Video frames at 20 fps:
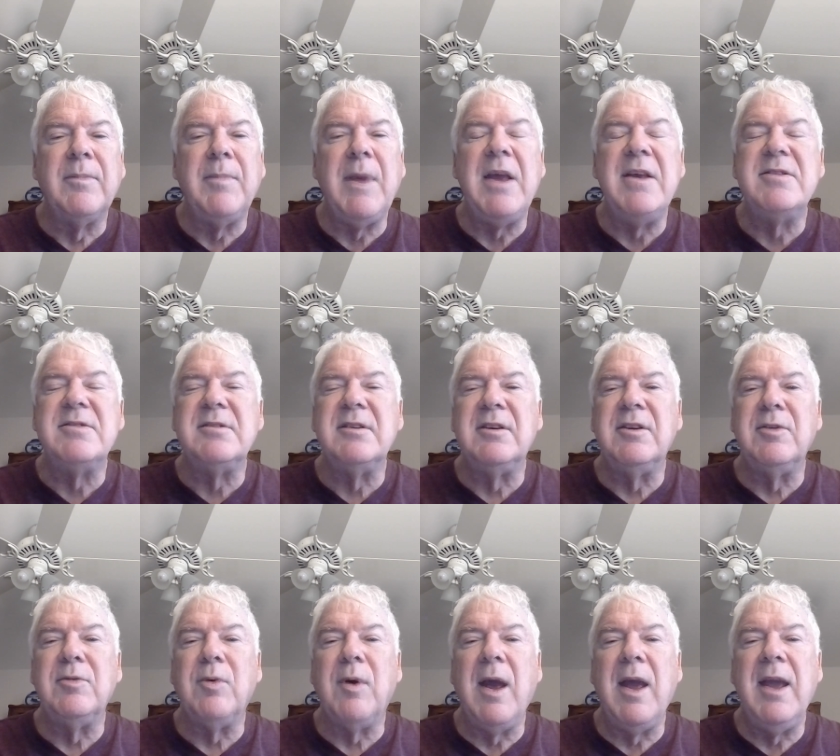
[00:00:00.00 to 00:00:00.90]
basin
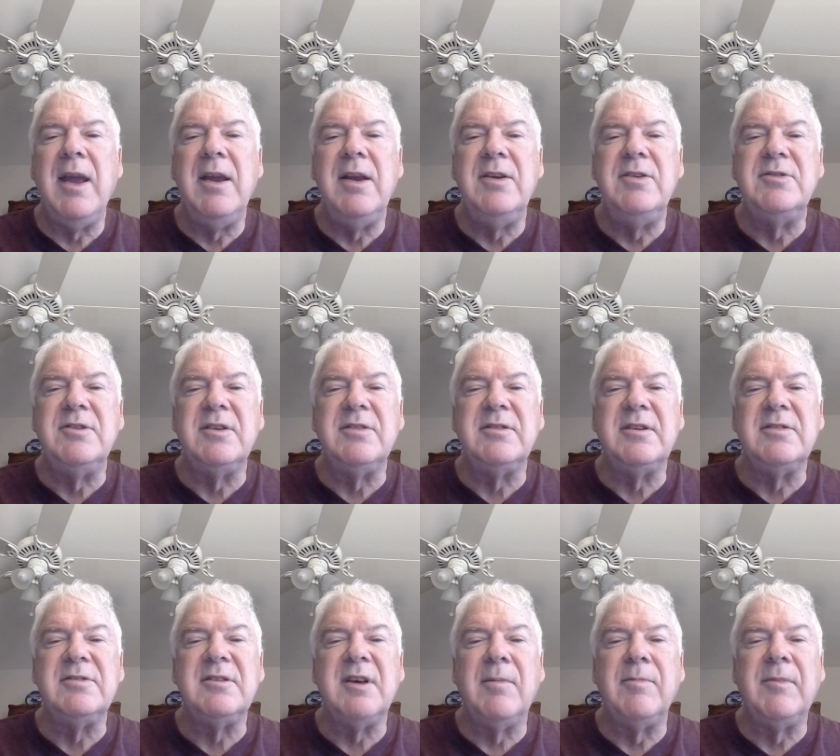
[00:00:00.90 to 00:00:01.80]
and range, as
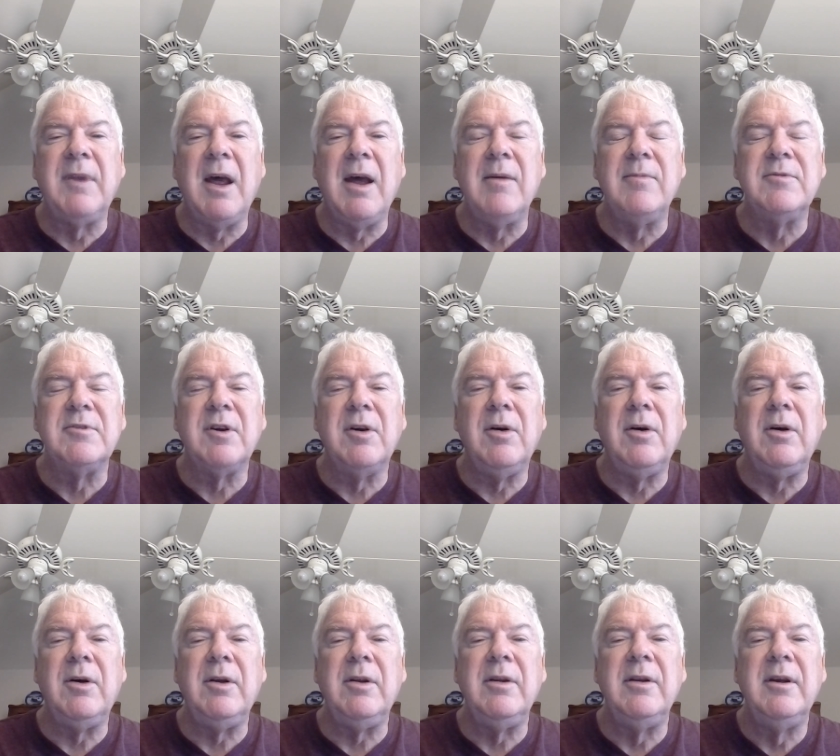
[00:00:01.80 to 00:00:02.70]
it's sometimes
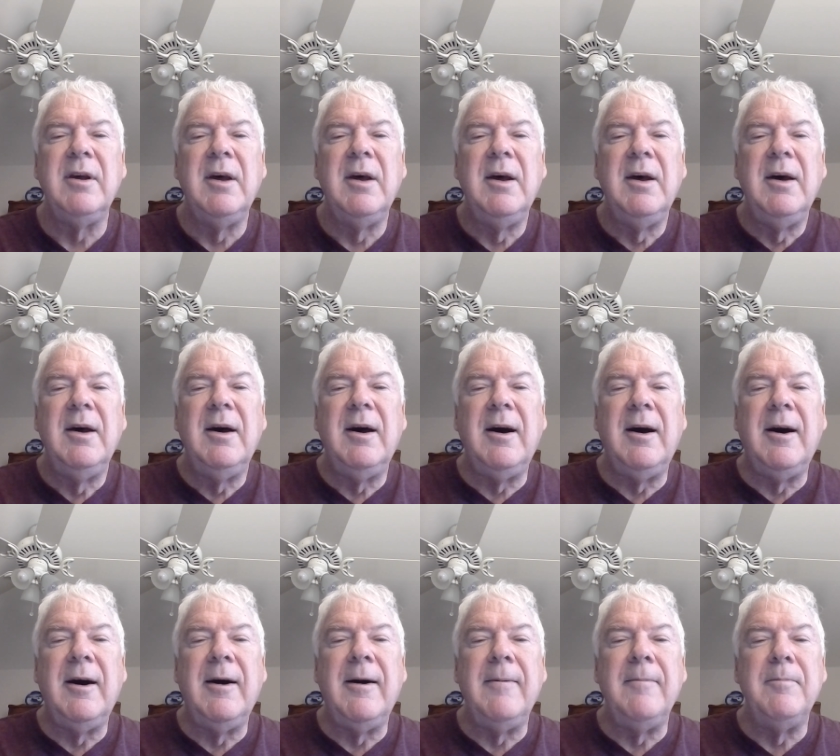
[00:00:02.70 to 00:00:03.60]
called,
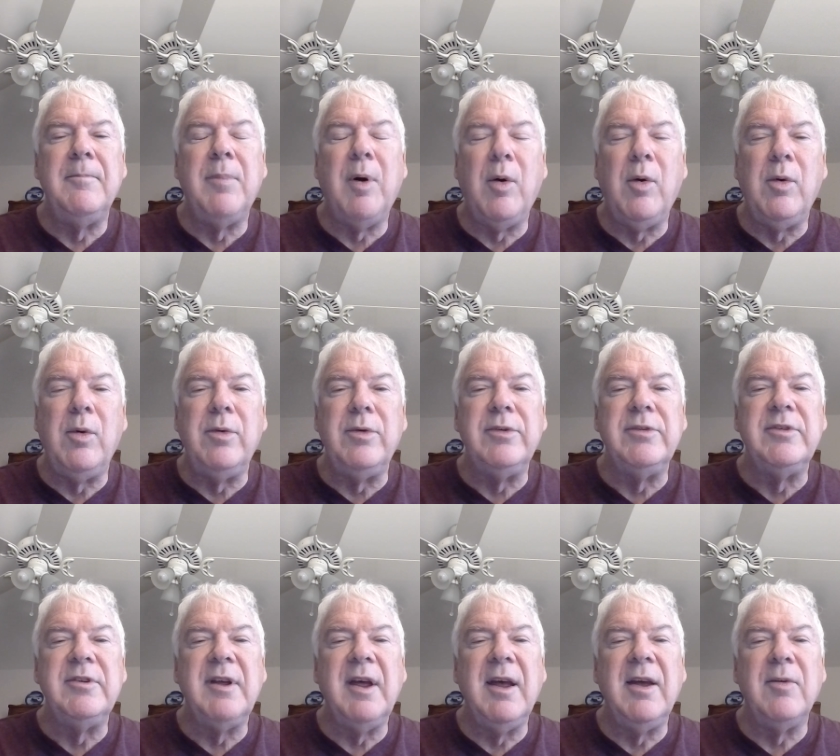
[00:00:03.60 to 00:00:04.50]

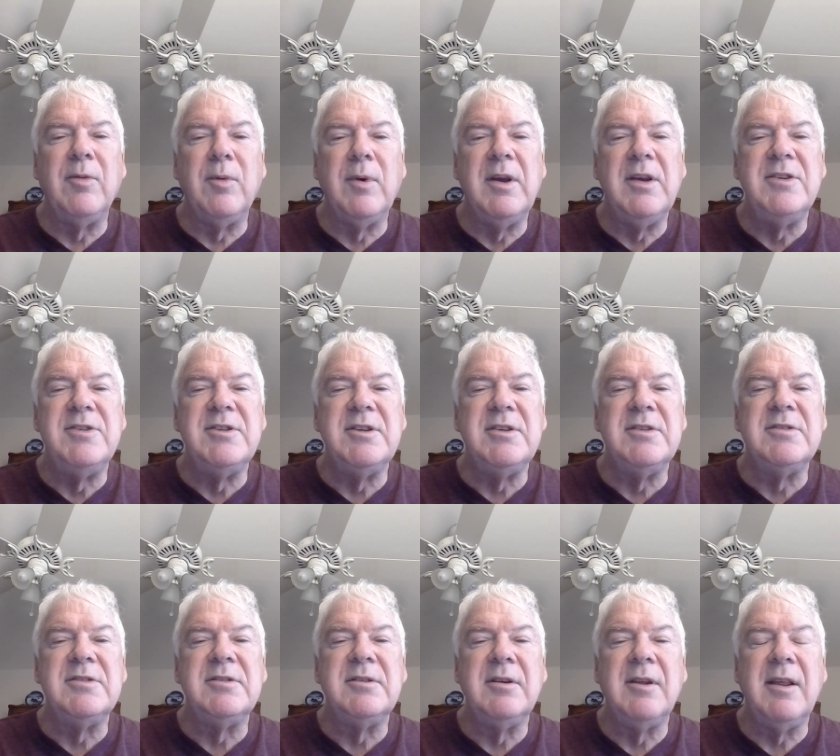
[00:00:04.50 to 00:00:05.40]
bowls and
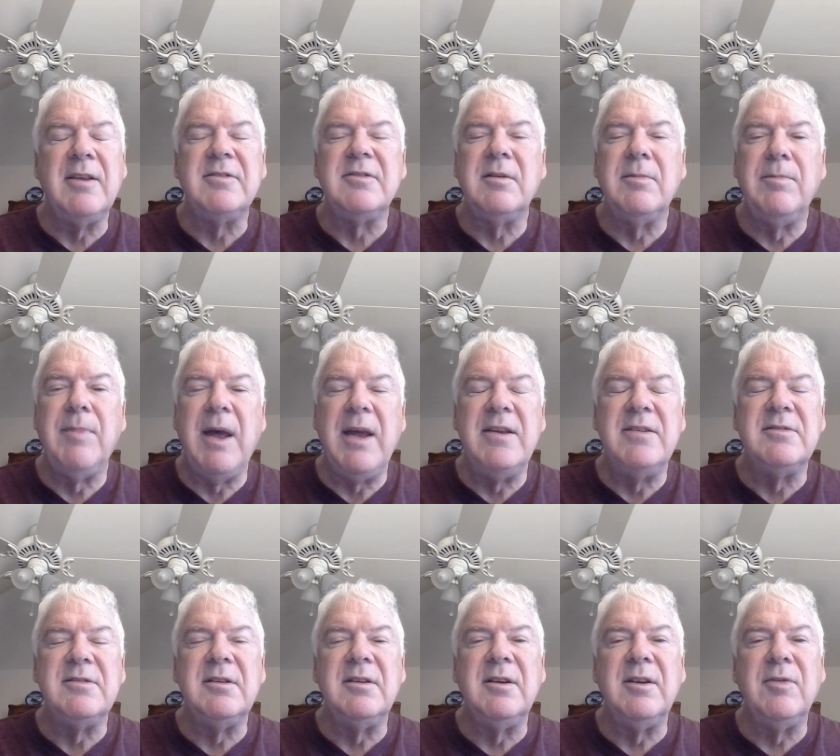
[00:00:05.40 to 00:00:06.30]
ridges. That's the
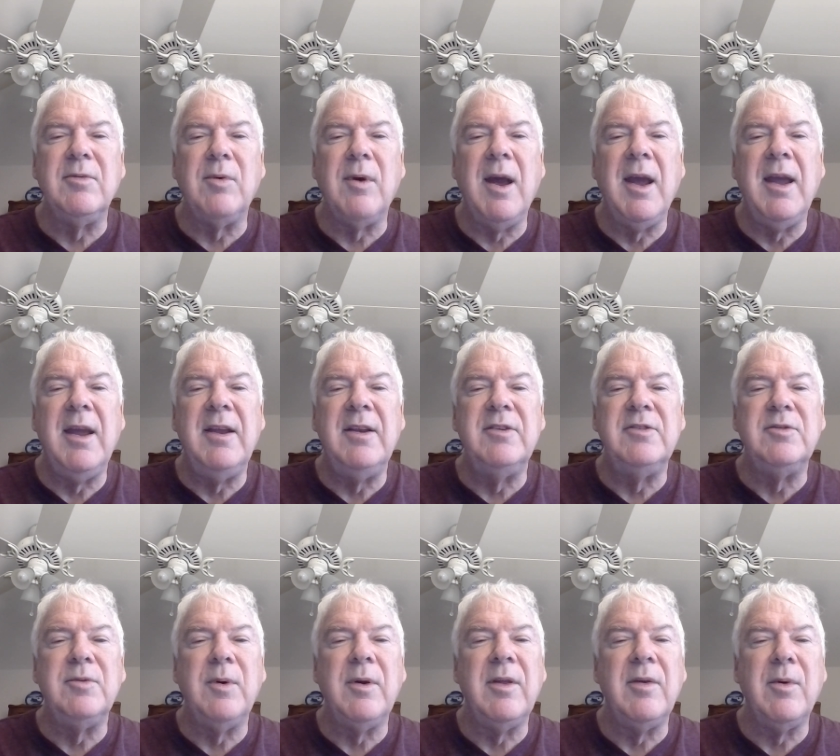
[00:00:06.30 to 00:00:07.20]
basin and range,
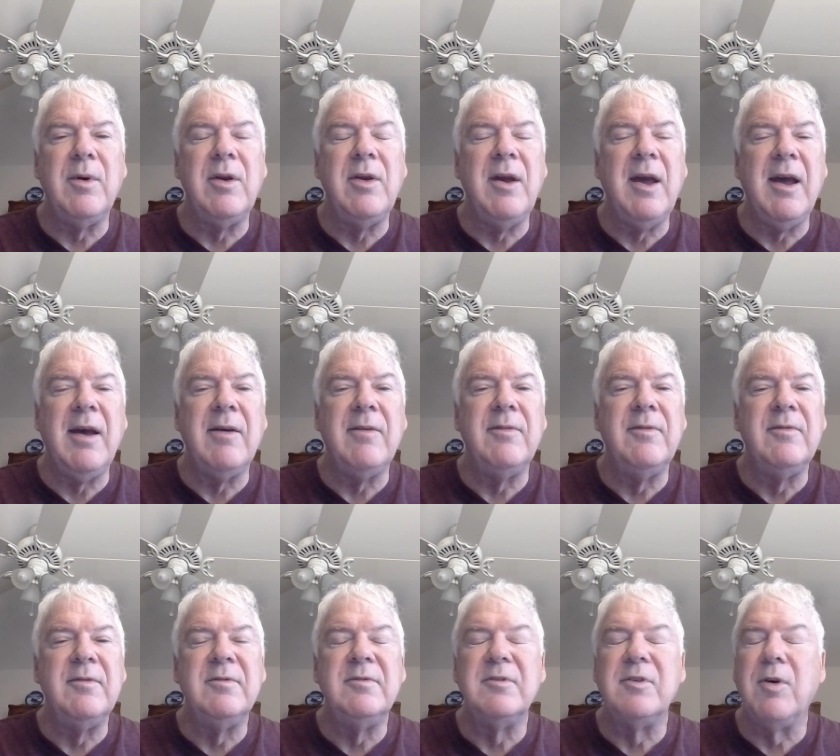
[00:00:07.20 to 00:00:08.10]
where you have
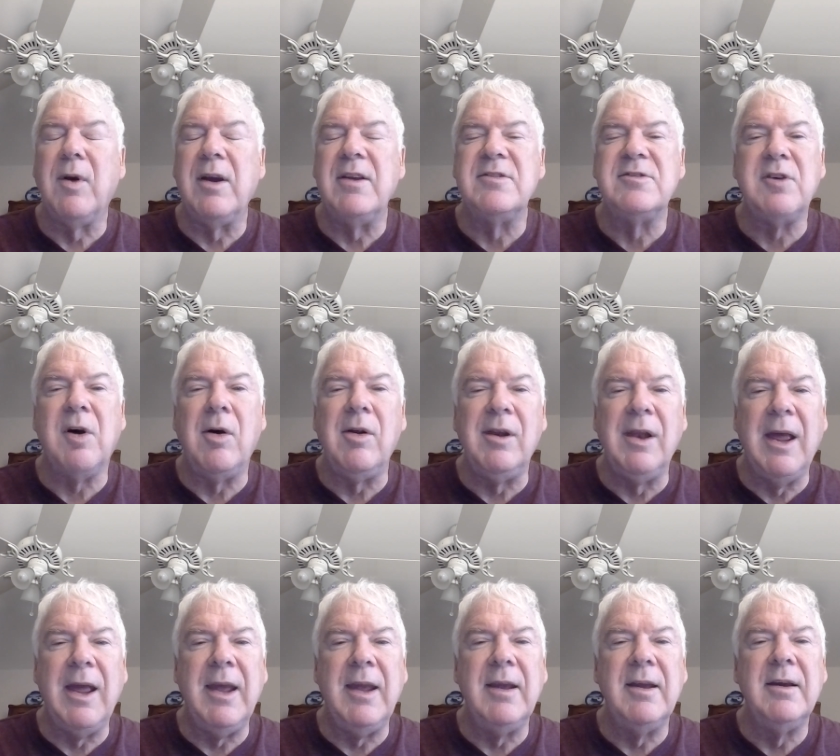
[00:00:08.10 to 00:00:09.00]
Great Salt
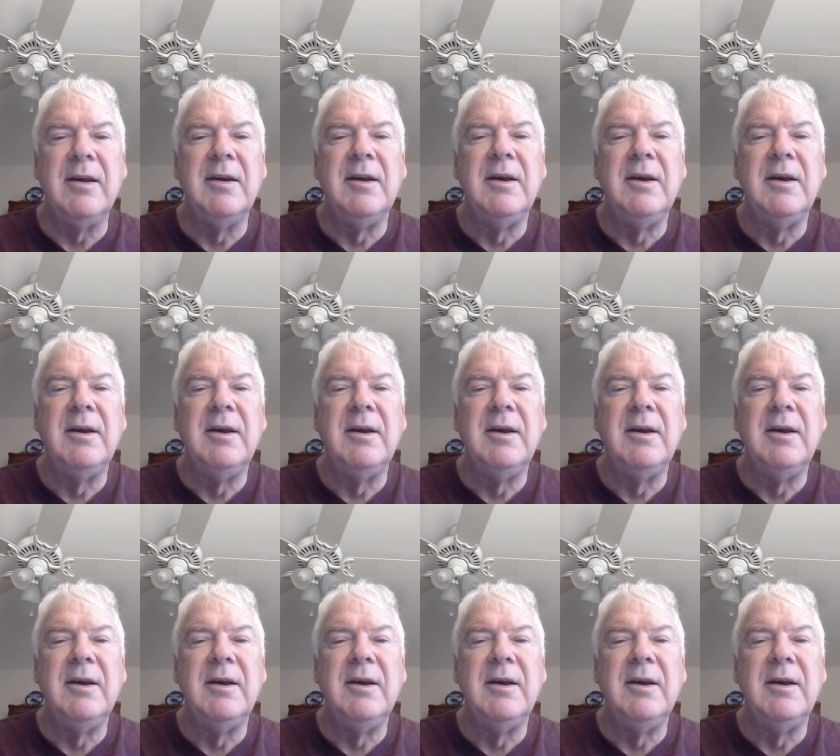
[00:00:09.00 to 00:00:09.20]
Lake